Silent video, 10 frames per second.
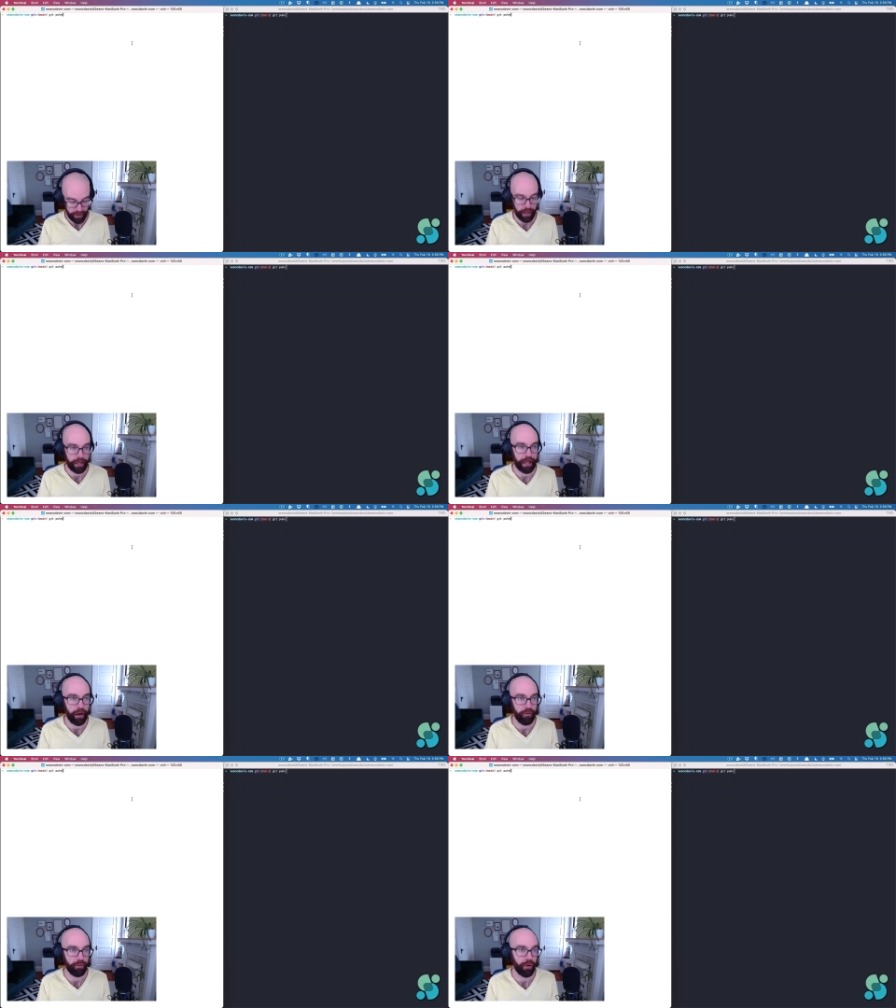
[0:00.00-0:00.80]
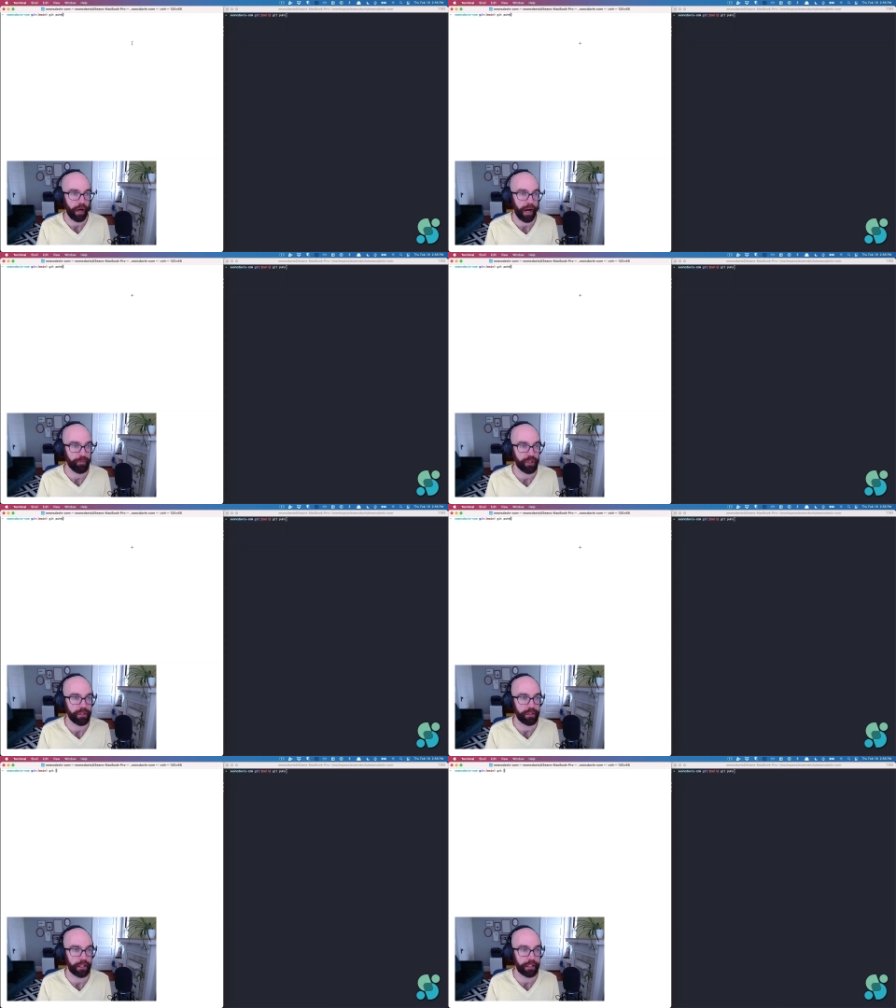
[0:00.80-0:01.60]
And now
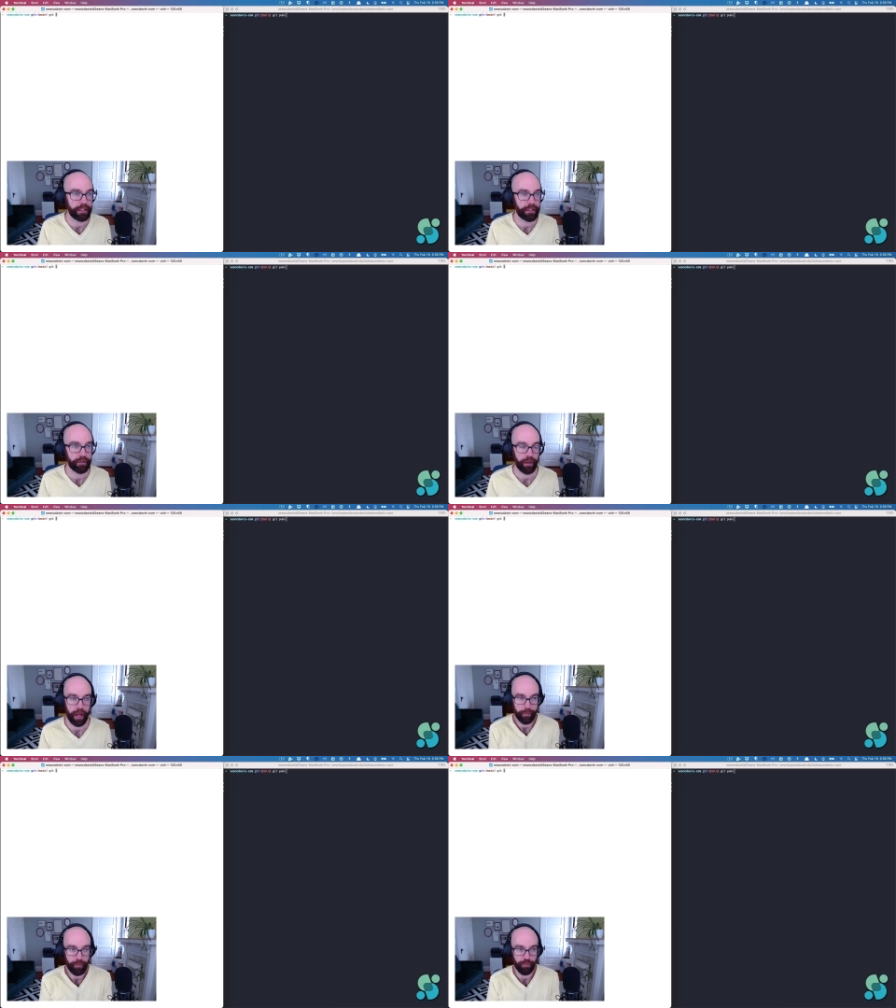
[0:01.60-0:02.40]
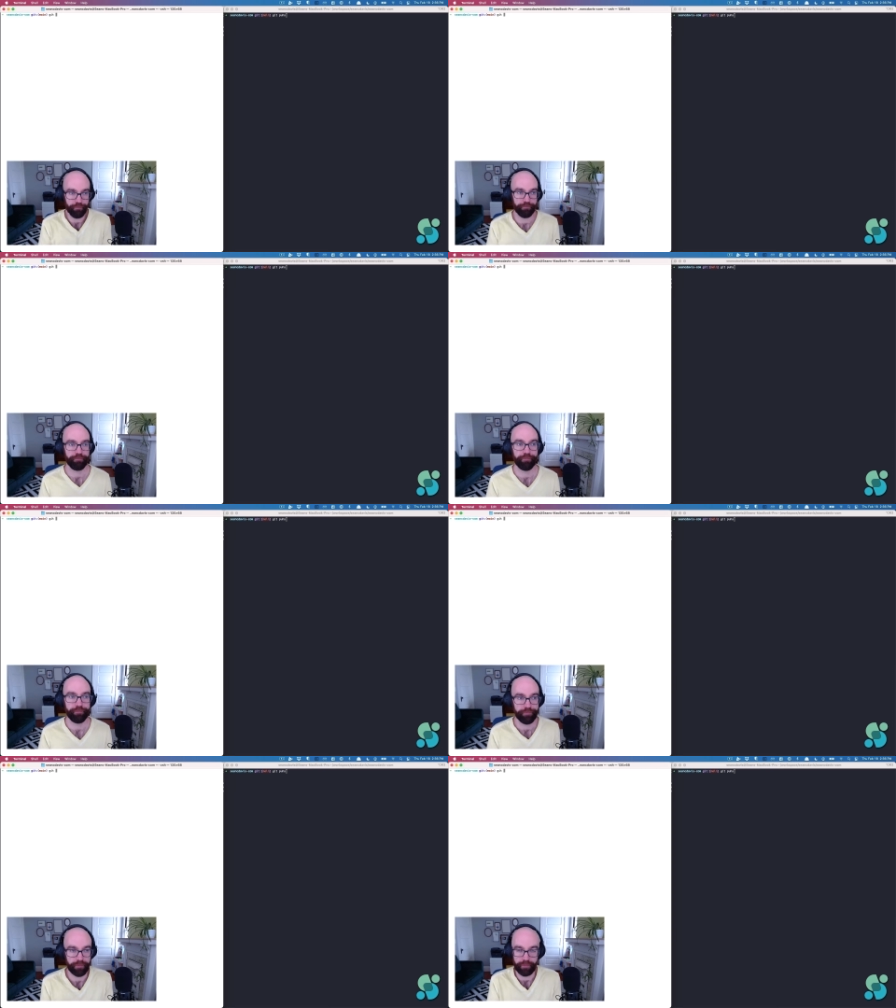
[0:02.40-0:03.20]
option delete and boom,
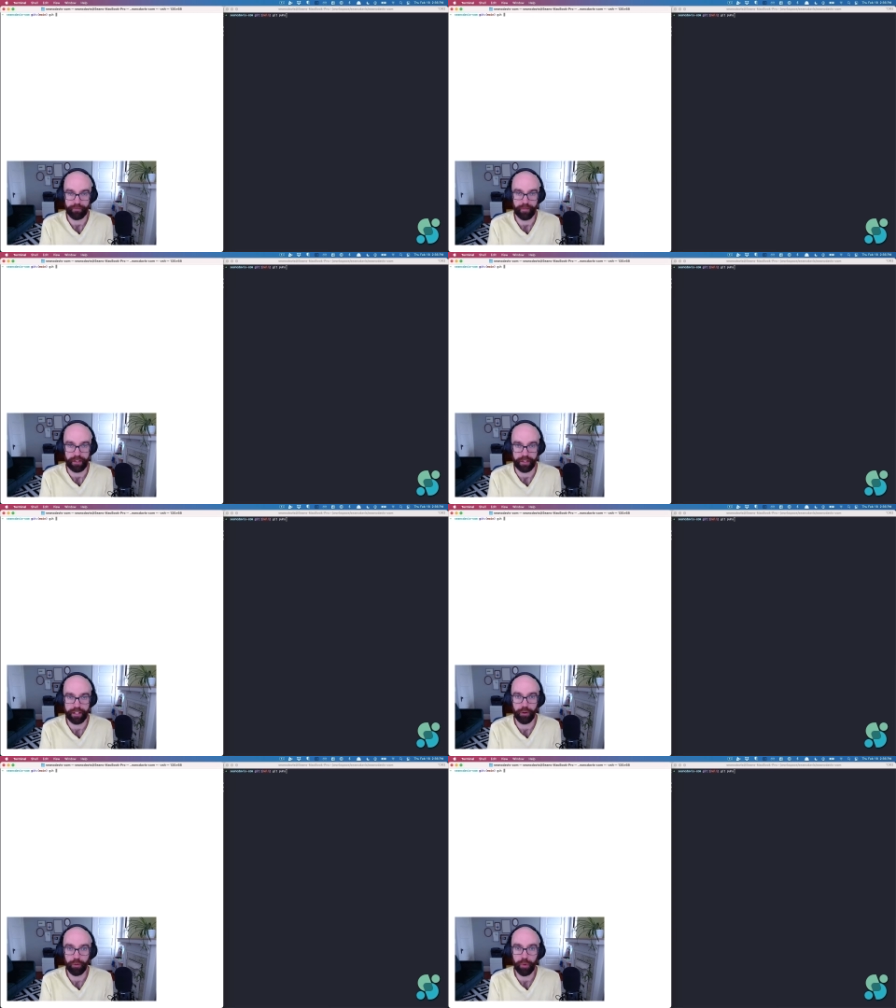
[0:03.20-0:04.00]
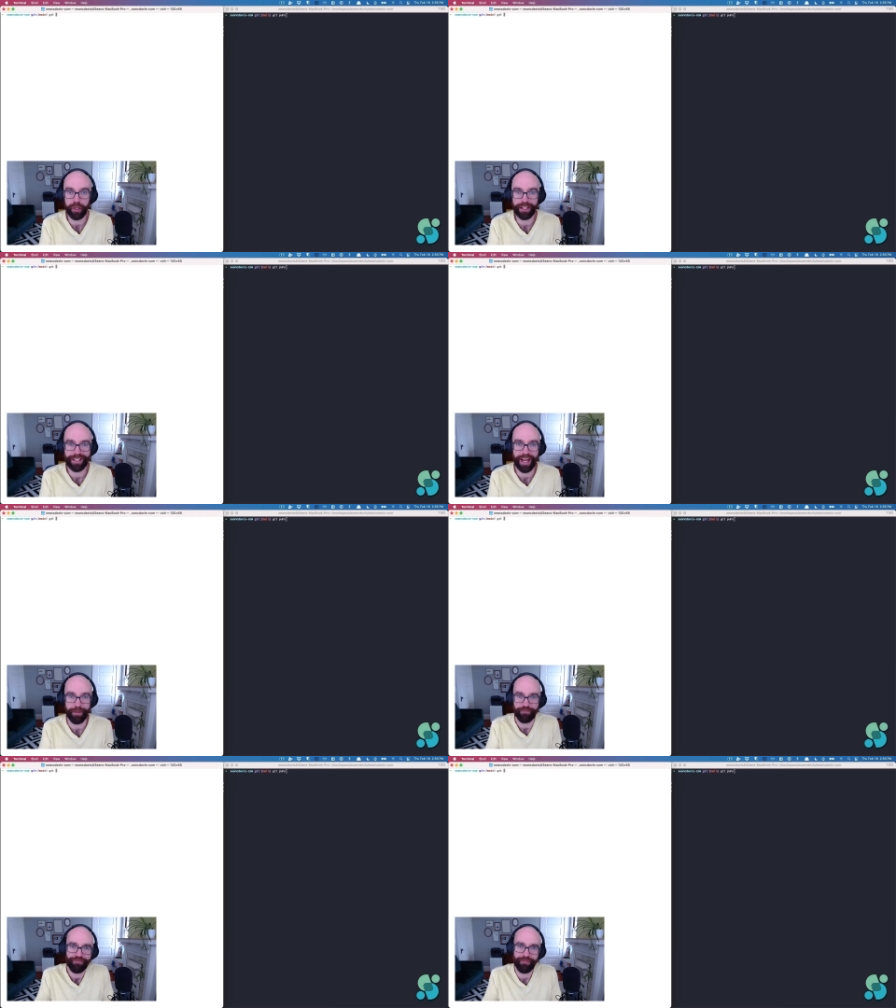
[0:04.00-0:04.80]
can delete a whole word at a
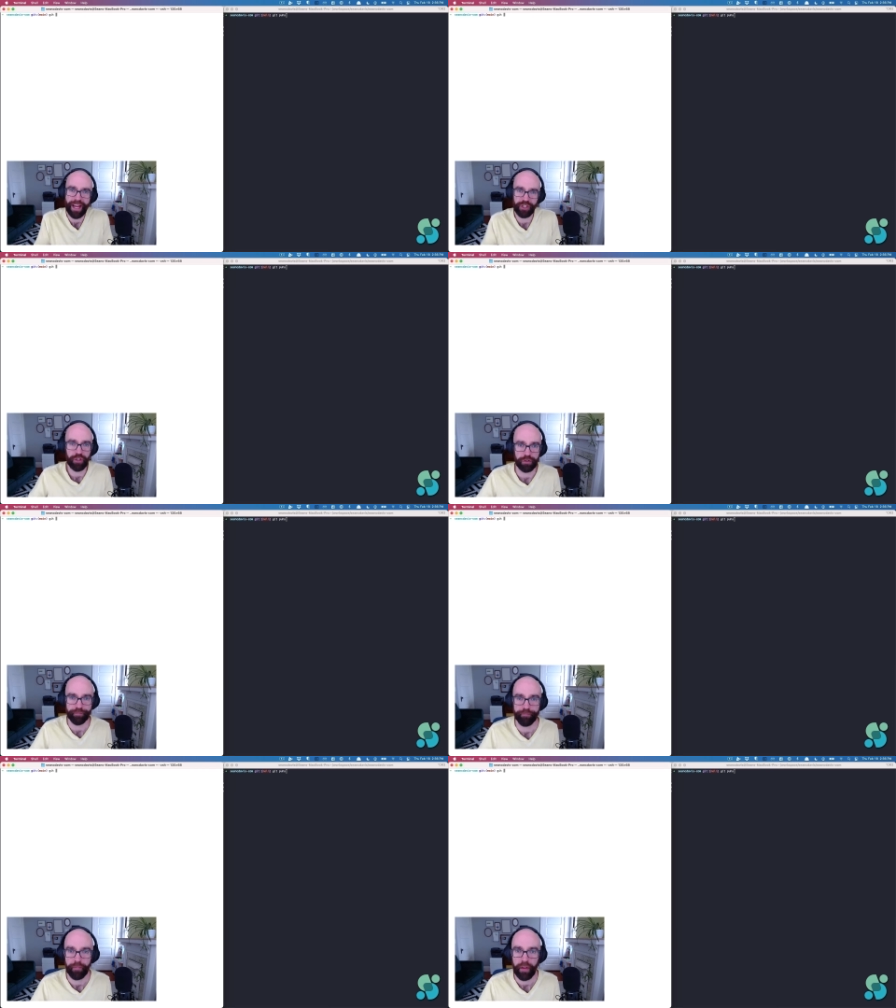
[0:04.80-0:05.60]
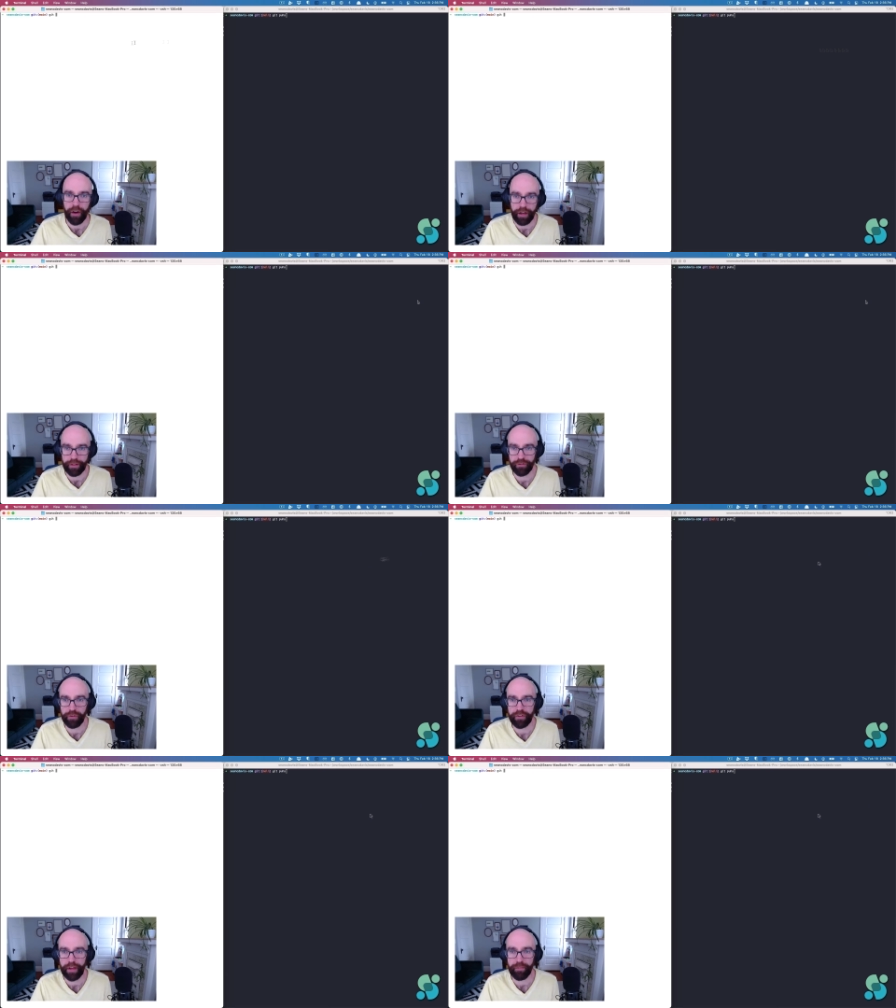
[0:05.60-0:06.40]
time. Magical. All right, let's do the same